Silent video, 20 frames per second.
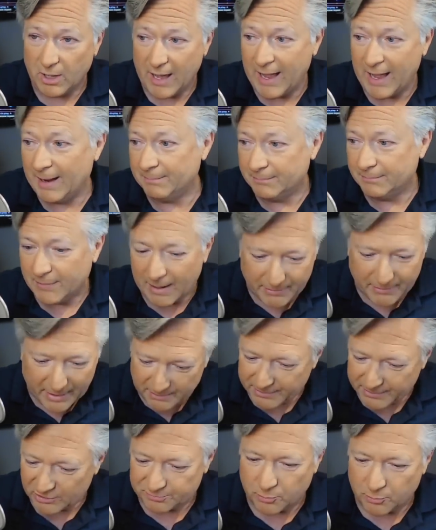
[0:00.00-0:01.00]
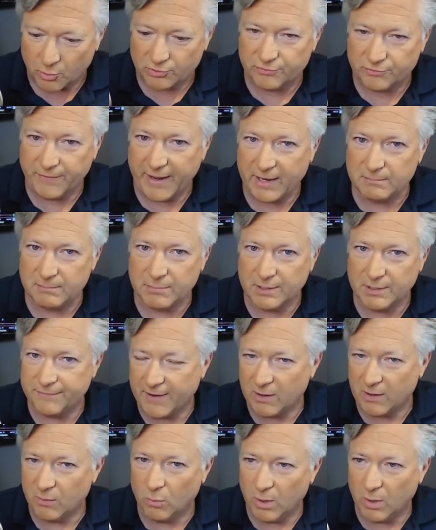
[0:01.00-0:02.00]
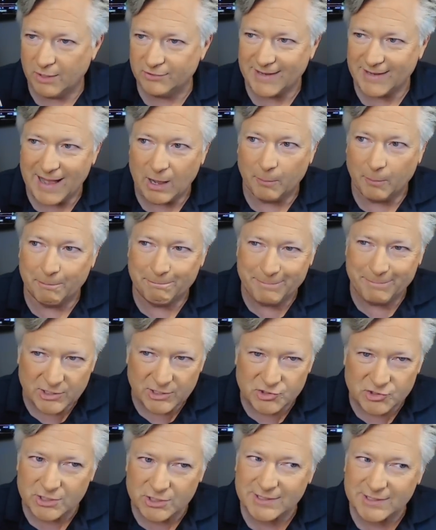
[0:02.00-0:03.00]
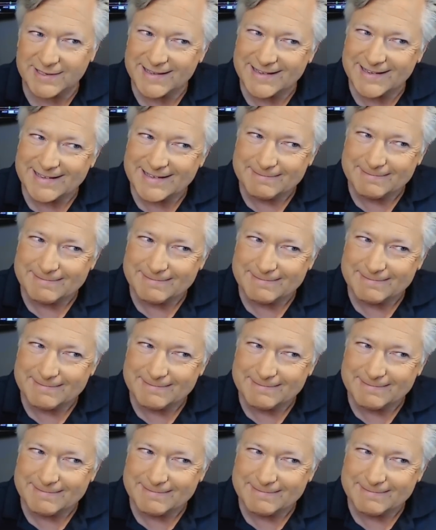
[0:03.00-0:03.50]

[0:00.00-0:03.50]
I'm I'm not a big sports fan, but if I was, I'll bet you